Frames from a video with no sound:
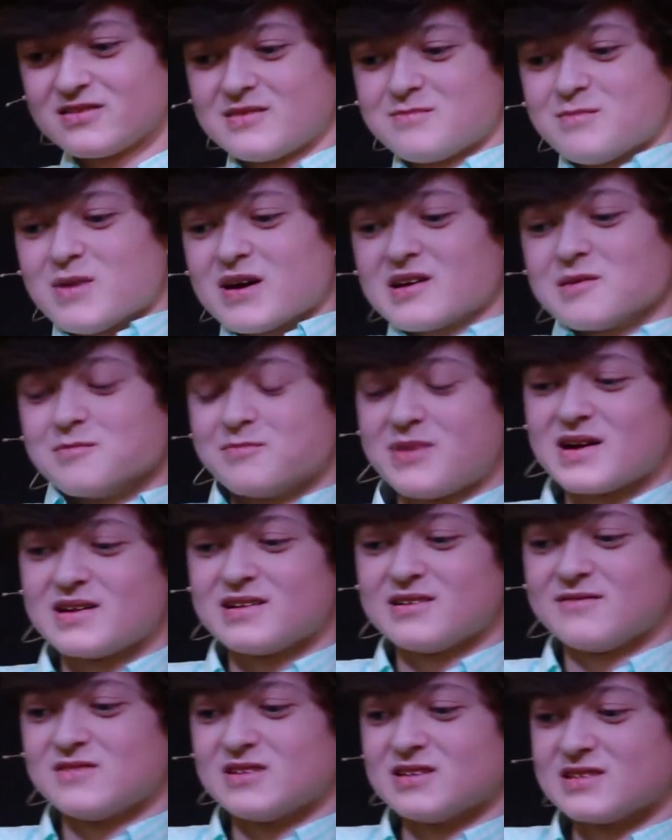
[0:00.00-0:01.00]
that my
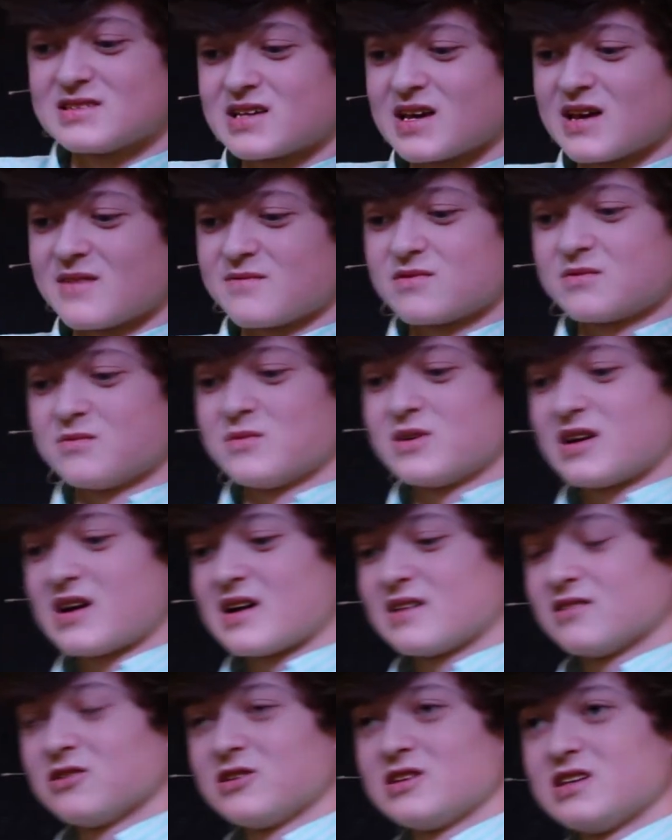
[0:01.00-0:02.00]
competitiveness came from when
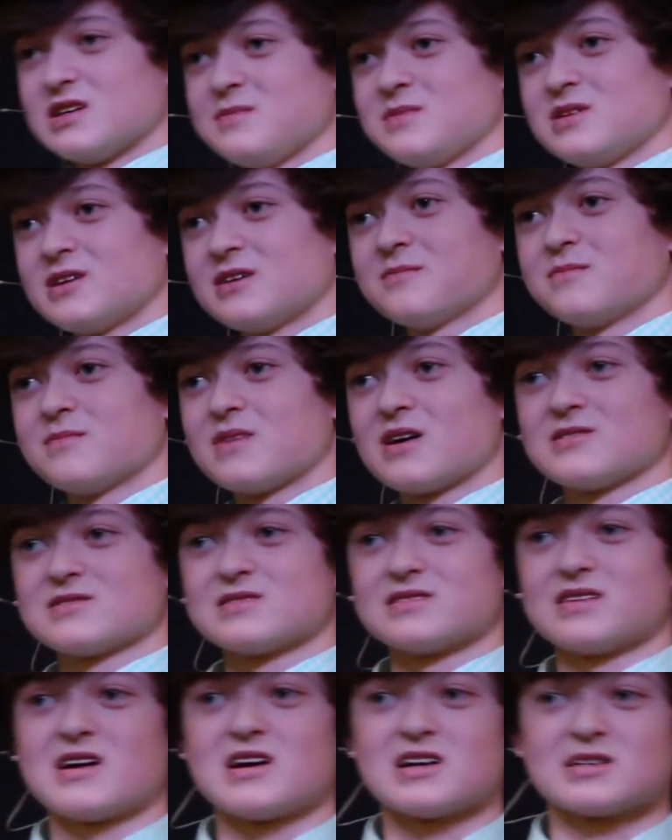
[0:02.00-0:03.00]
I had leukemia. I
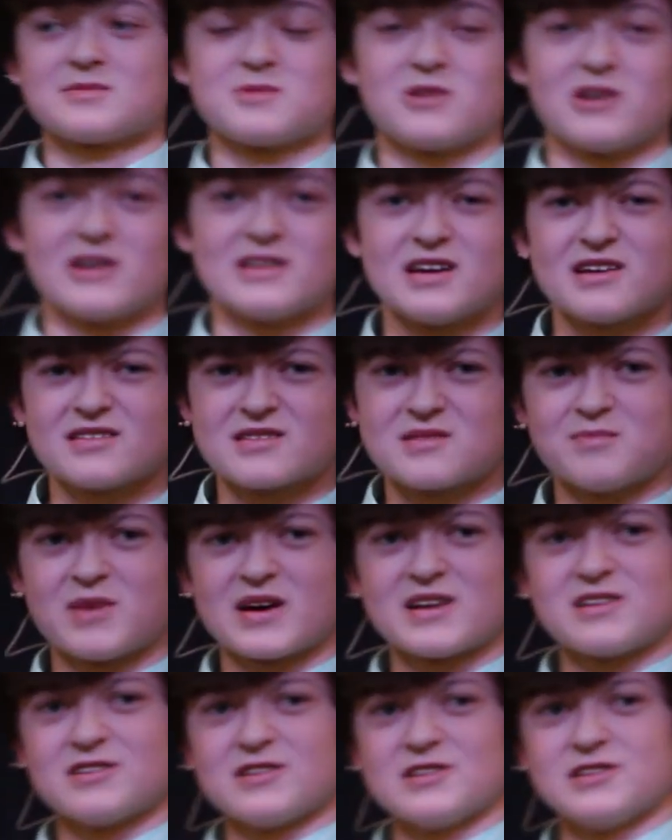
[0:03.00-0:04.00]
was in the hospital. I had nothing
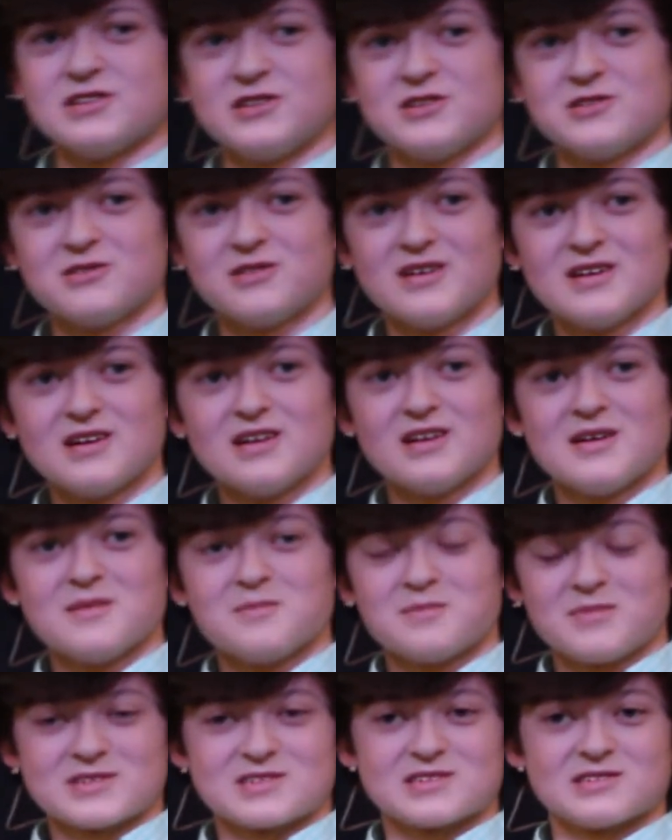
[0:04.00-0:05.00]
better to do
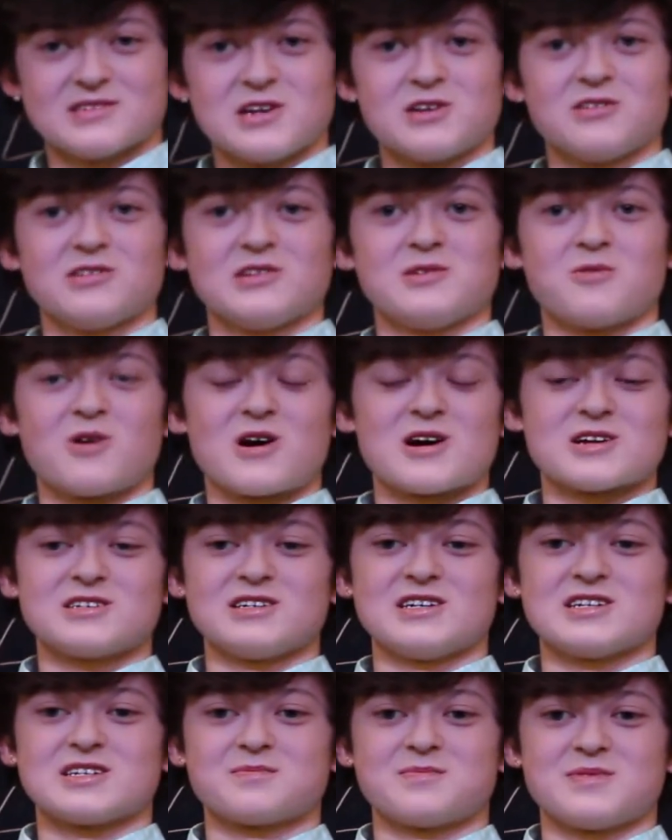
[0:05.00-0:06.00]
but to literally
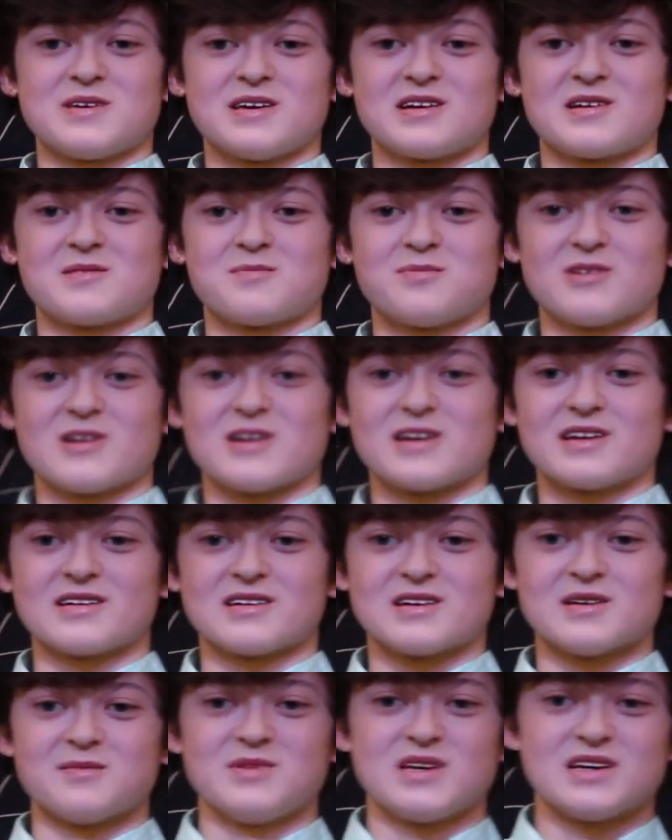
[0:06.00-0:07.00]
watch ESPN or
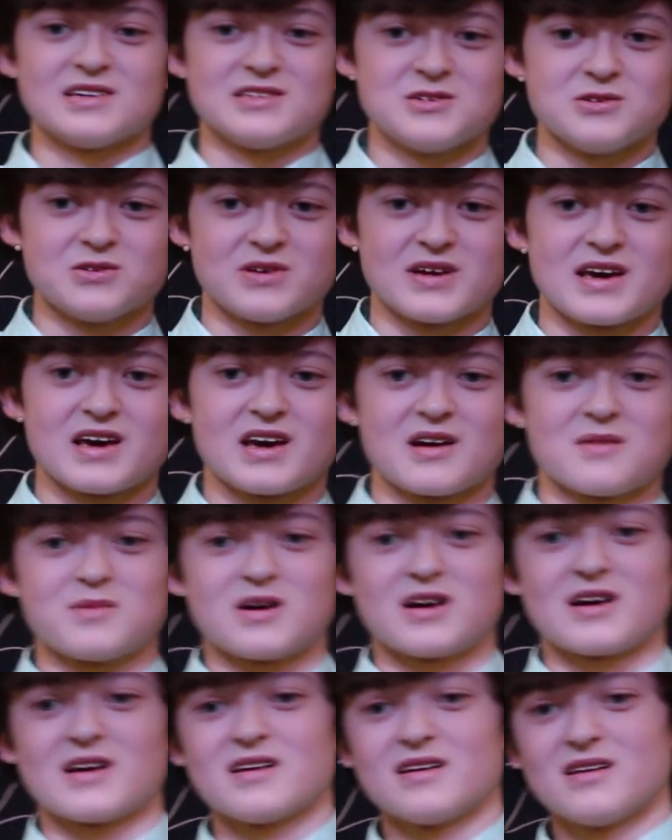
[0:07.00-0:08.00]
play NBA 2K on
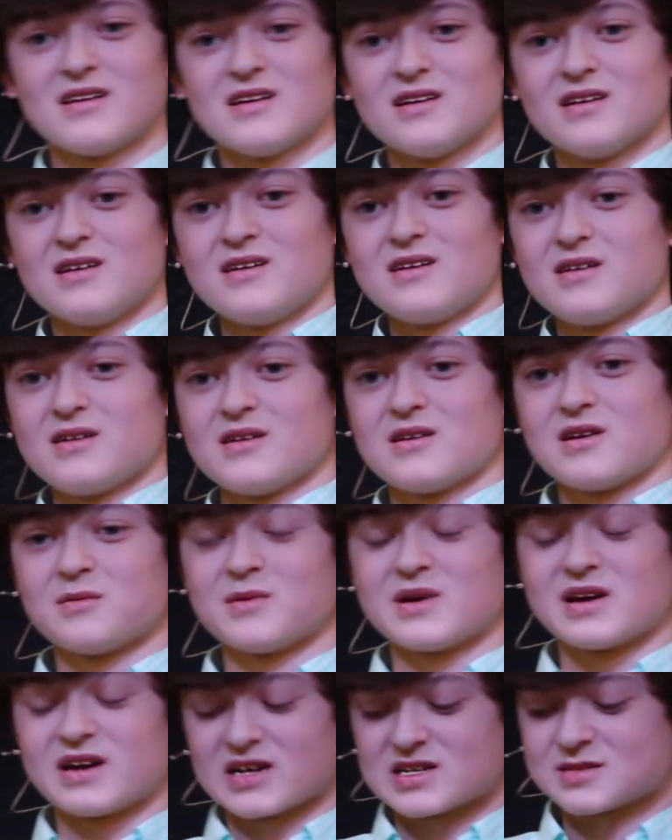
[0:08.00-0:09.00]
my
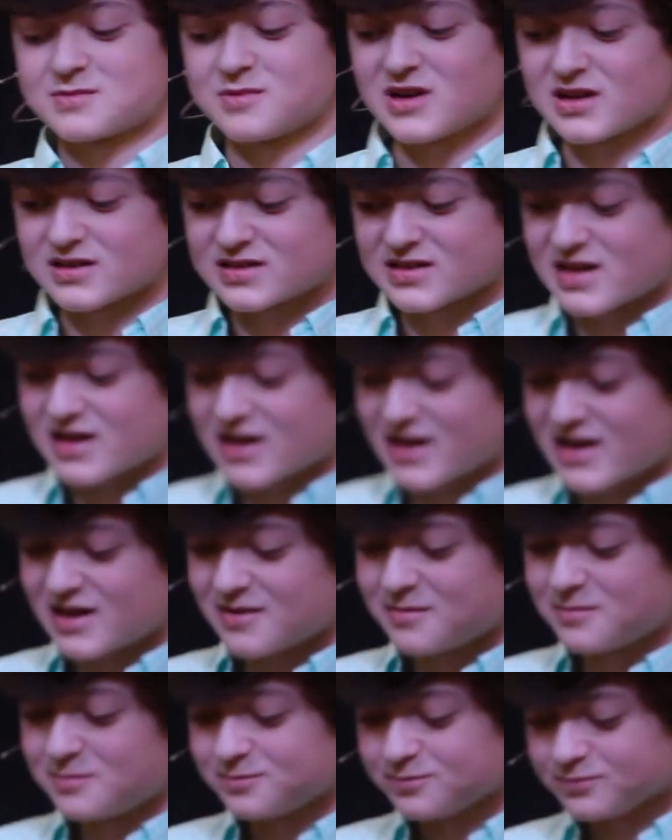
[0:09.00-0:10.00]
Xbox that I
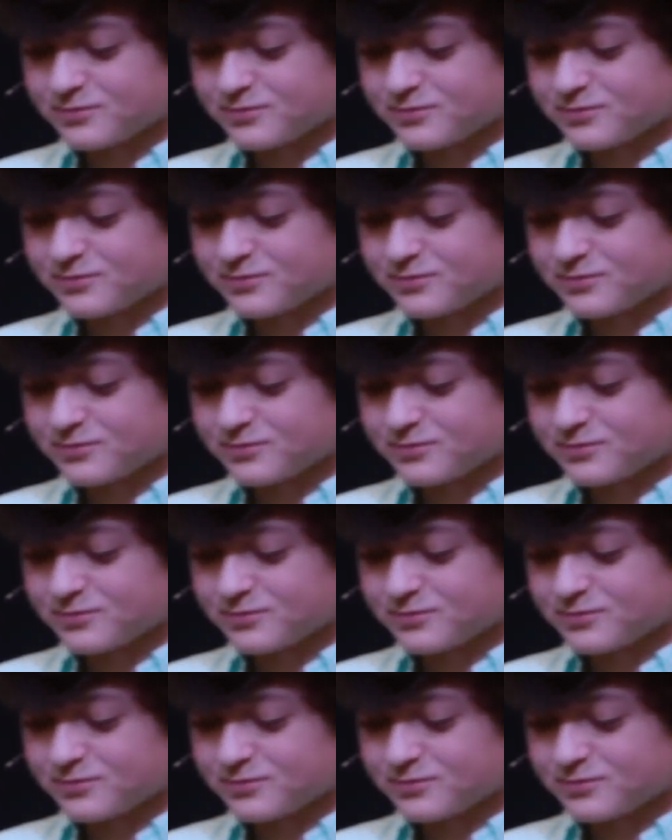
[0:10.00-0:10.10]
had.